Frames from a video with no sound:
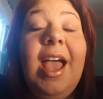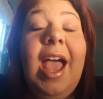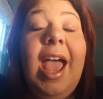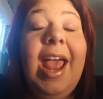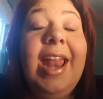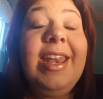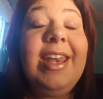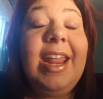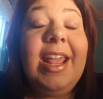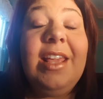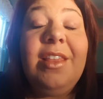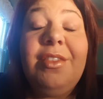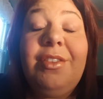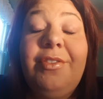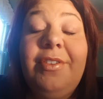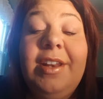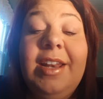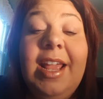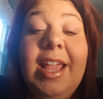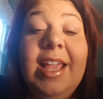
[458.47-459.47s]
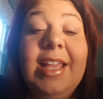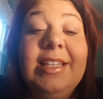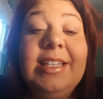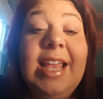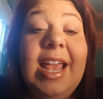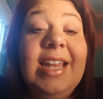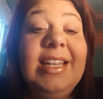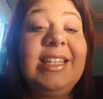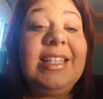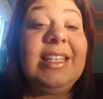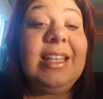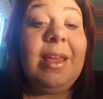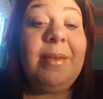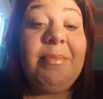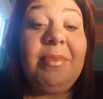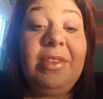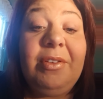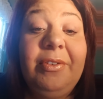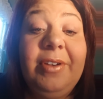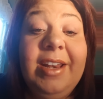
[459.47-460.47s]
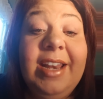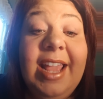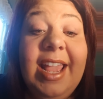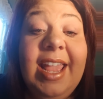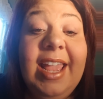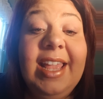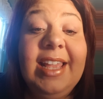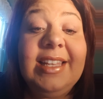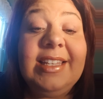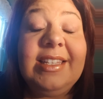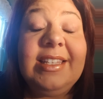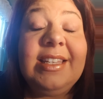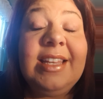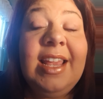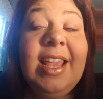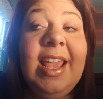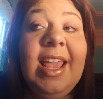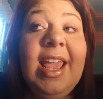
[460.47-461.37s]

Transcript: I hadn't eaten in 3 days, hadn't slept in 3 days,